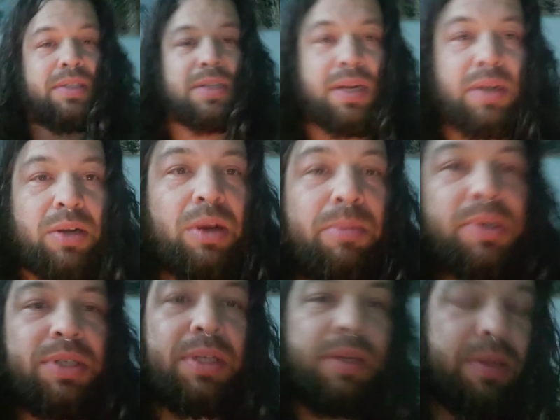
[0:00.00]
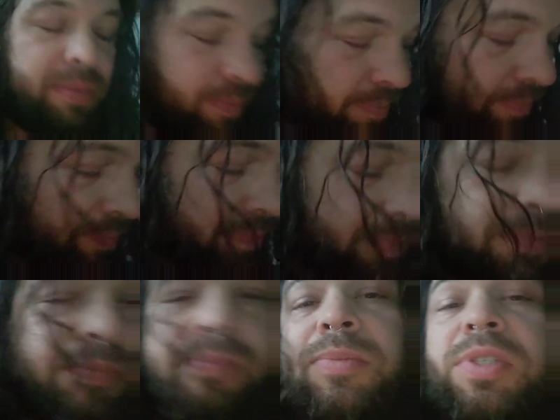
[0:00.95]
not a garbage either.
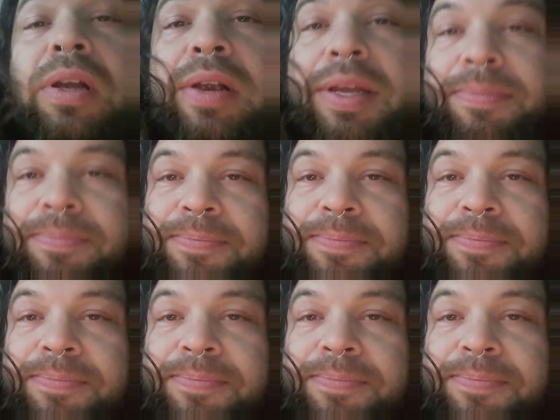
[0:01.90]
Sorry.